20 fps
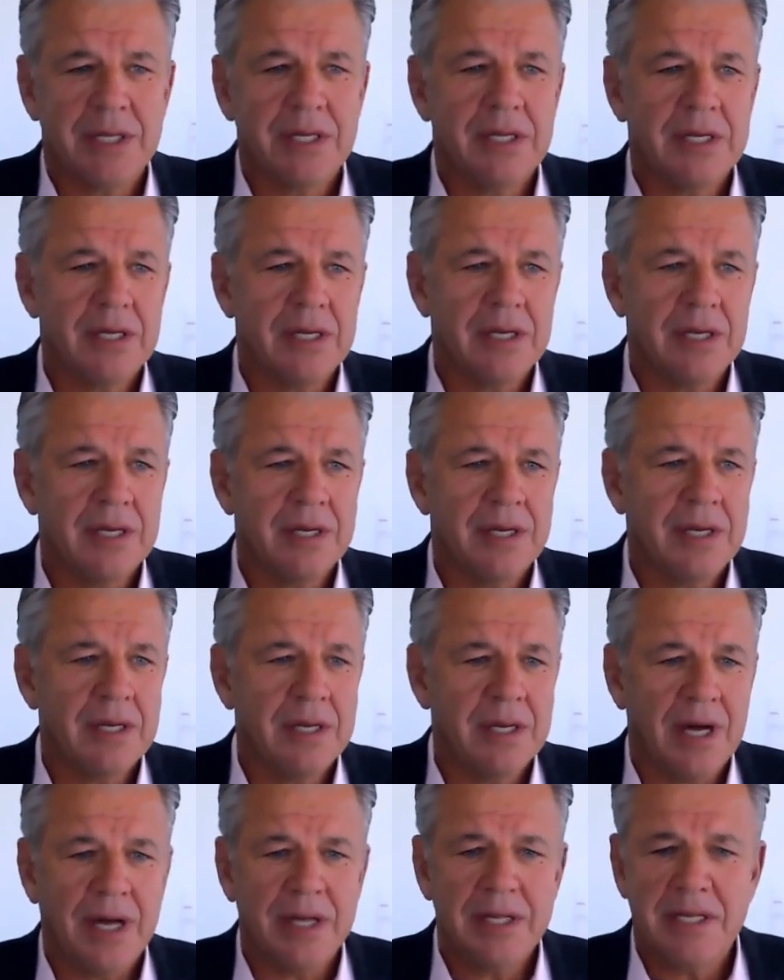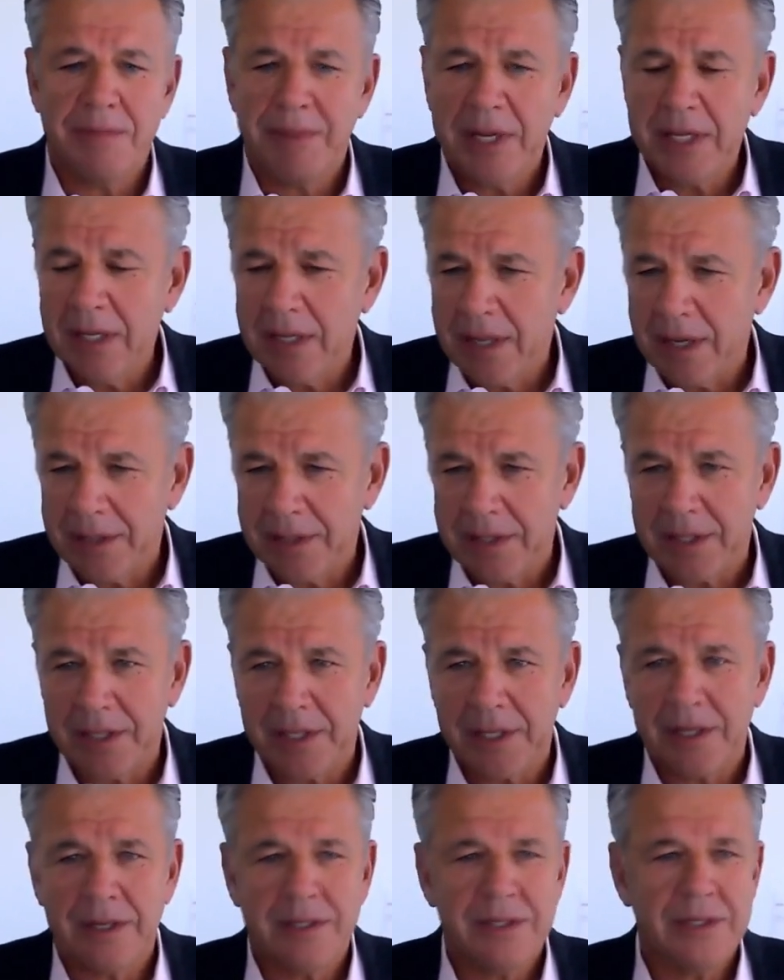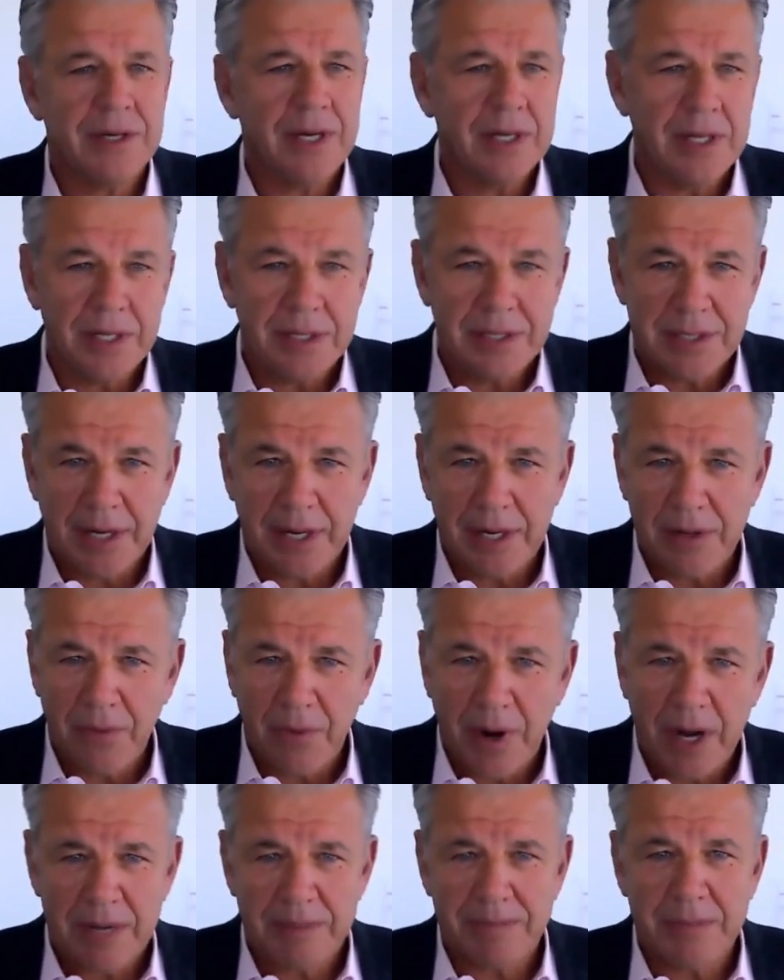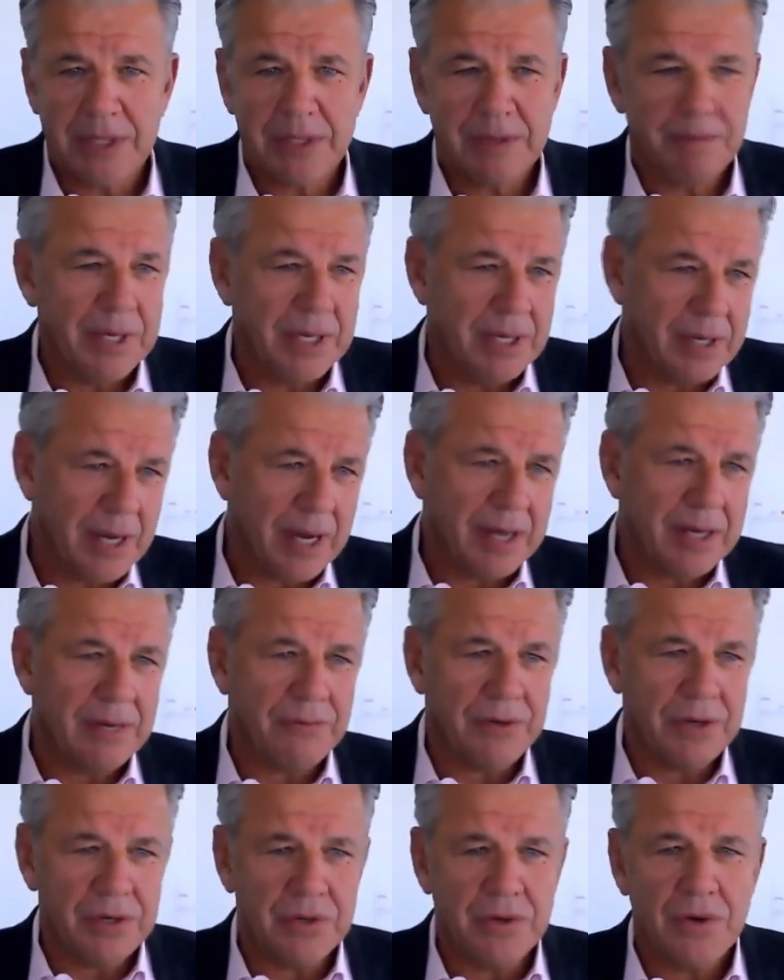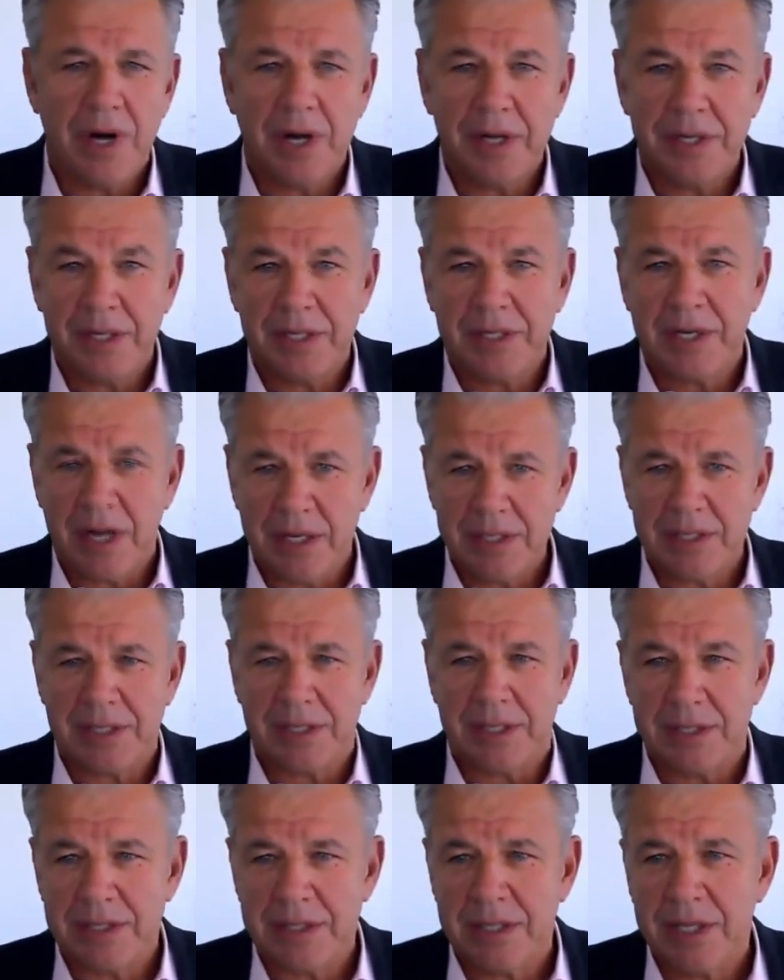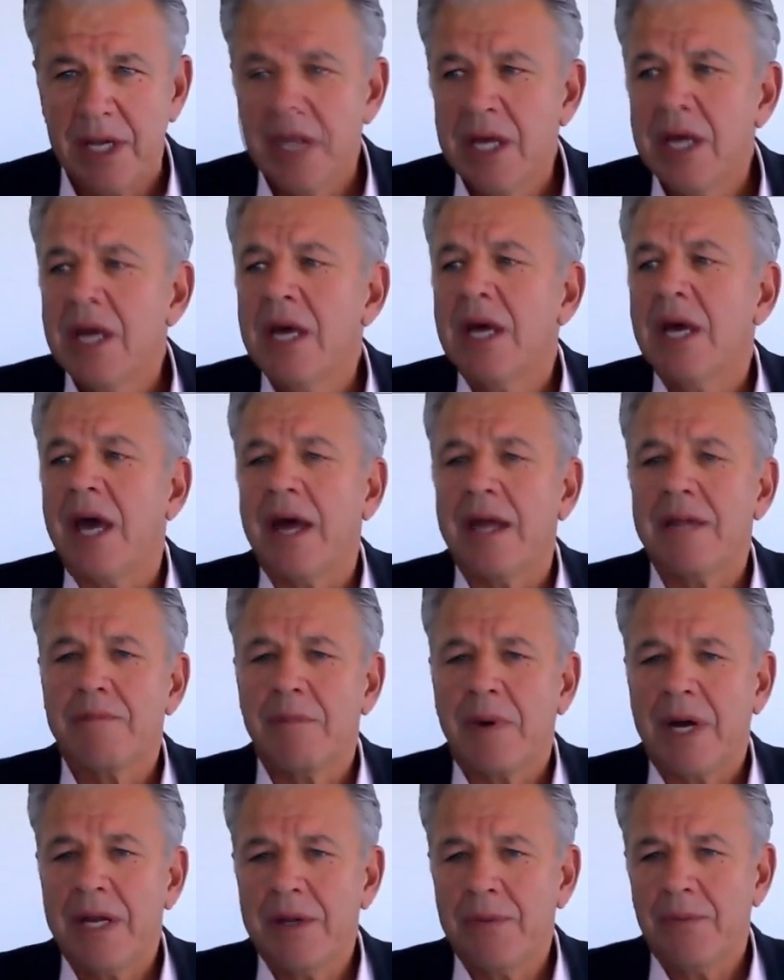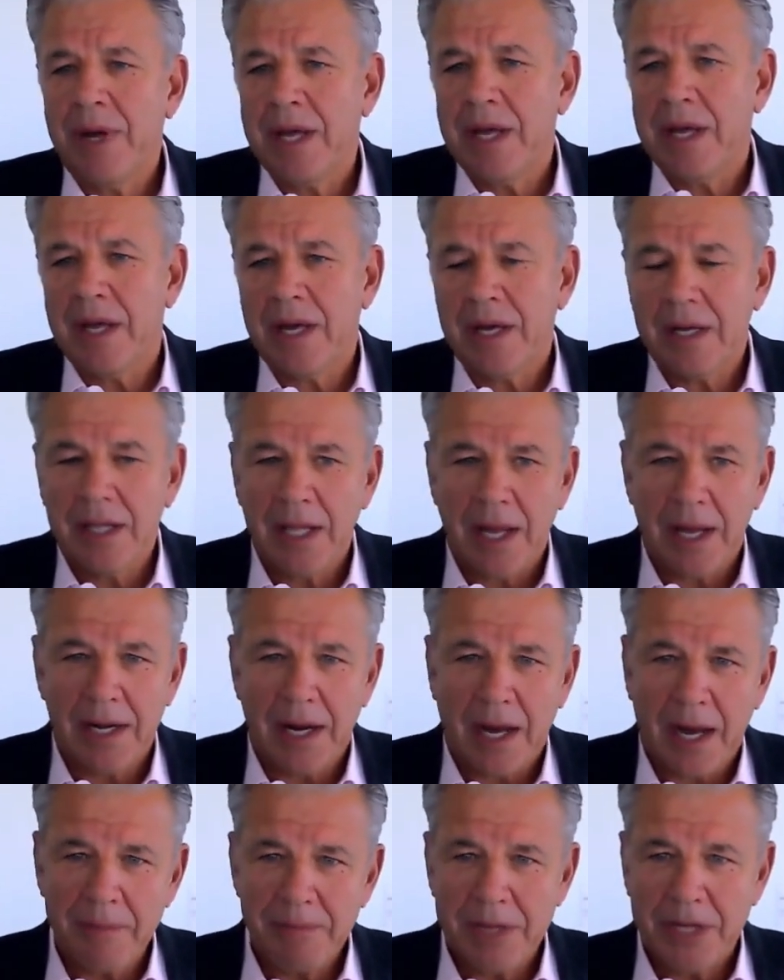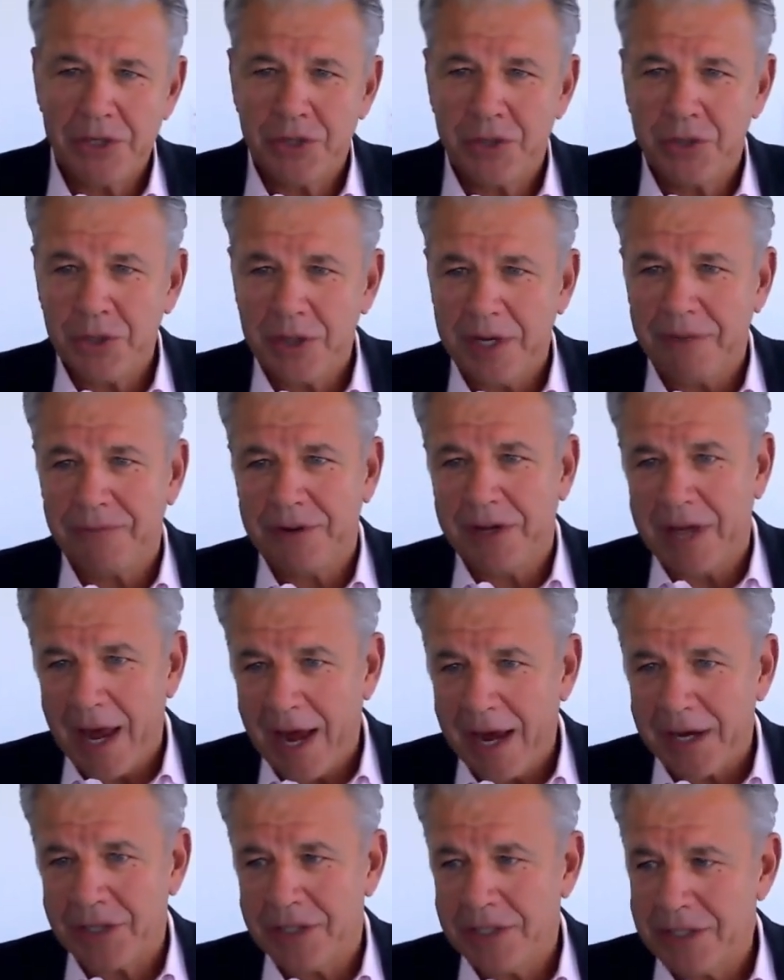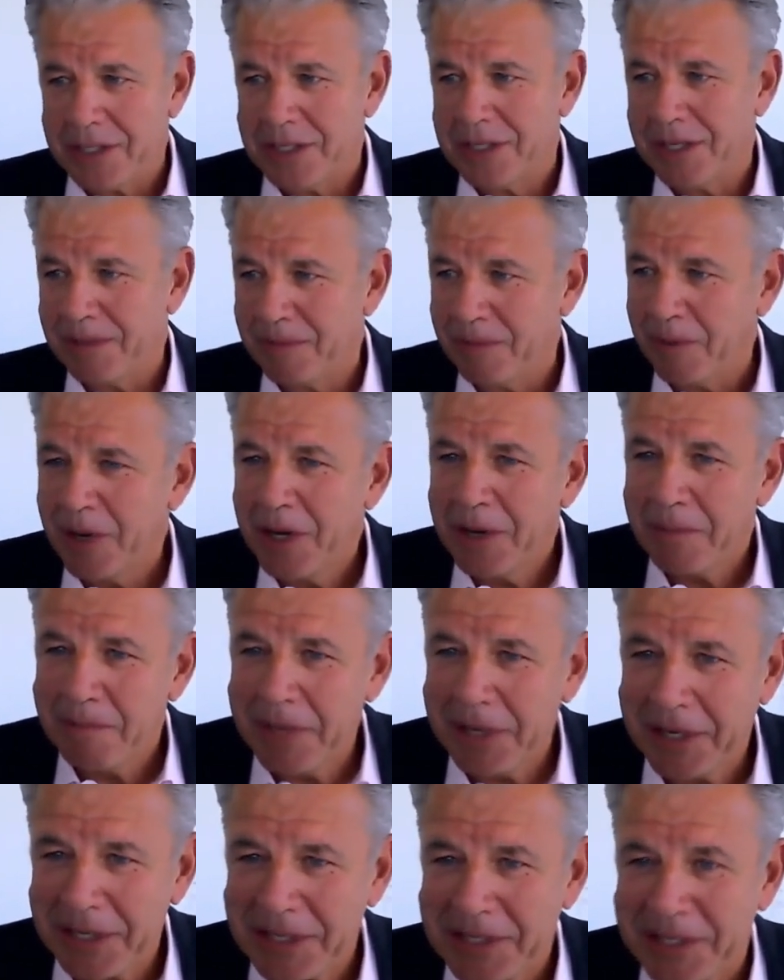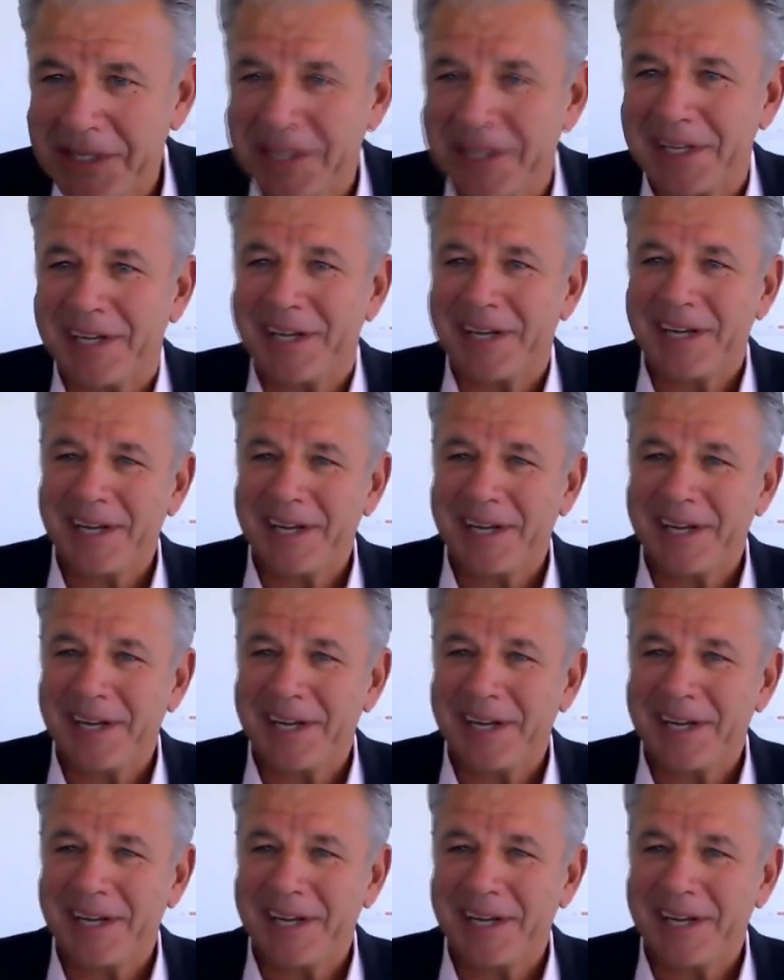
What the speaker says: in the anti-money laundering on the regulatory environment, being active in 200 countries. And by the way, Glenn, I'm not sure if cash is the biggest